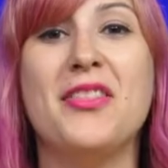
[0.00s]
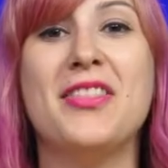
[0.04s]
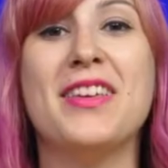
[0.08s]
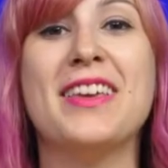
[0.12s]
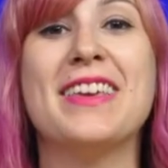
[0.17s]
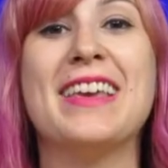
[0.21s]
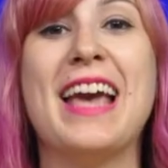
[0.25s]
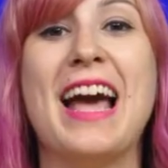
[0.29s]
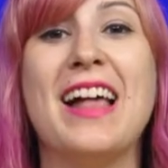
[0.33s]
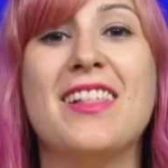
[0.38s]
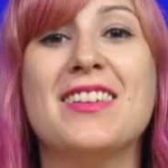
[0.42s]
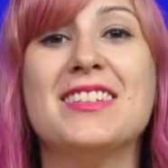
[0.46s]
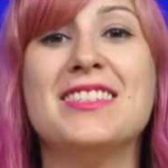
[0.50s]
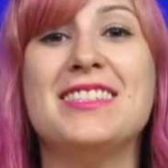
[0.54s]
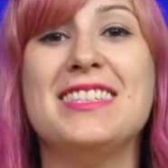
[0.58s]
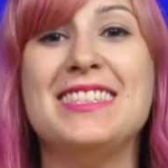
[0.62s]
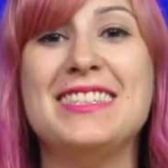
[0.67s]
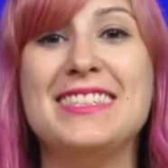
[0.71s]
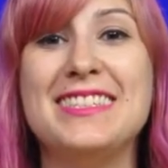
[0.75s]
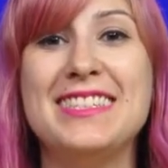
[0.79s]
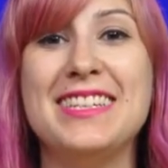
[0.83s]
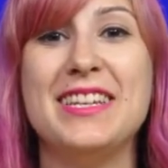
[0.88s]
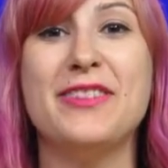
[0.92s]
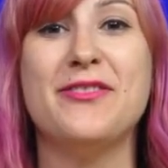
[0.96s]
the Galaxy
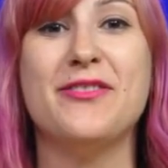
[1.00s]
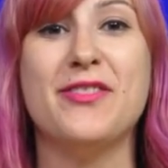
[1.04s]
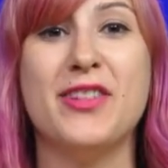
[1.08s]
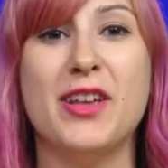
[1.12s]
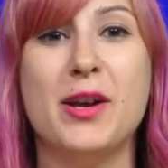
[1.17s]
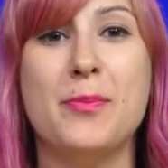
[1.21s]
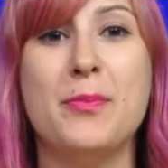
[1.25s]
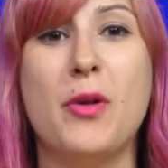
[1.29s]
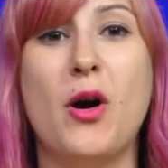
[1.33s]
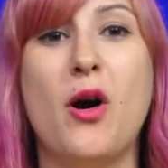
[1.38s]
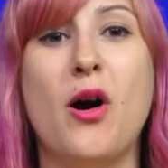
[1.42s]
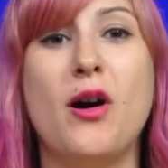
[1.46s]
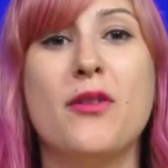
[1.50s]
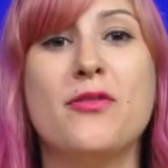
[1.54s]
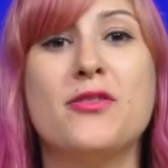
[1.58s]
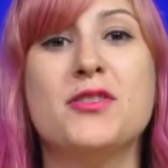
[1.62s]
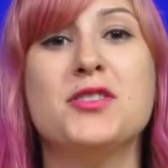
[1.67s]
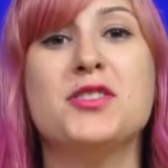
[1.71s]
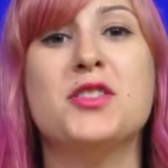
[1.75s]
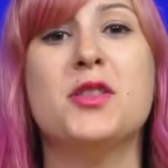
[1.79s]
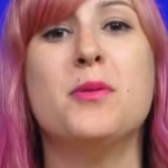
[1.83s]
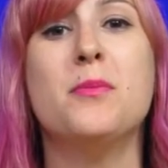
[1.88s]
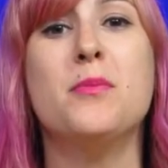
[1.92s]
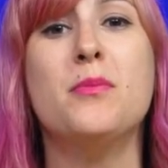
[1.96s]
Z Flip
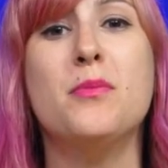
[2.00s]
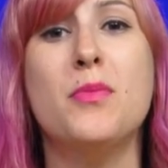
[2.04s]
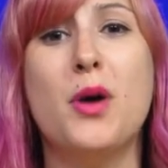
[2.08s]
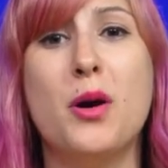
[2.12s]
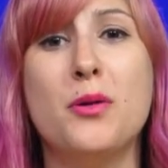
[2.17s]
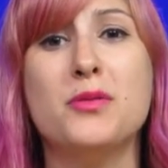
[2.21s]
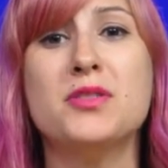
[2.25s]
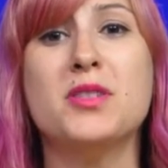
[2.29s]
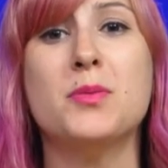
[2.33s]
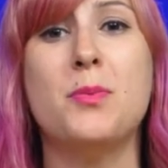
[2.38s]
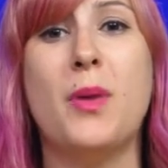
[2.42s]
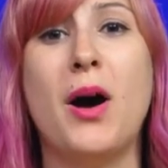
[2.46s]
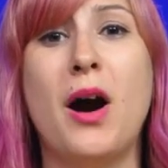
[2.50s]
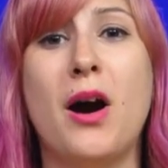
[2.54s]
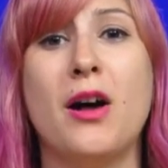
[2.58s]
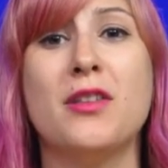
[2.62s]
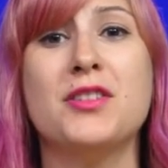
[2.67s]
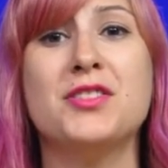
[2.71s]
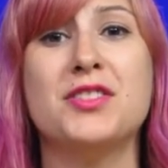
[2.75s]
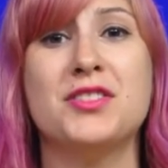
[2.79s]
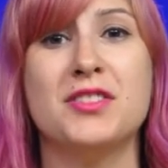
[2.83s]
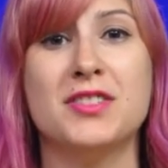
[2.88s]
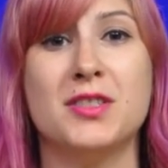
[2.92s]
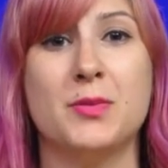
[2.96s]
offers the most polished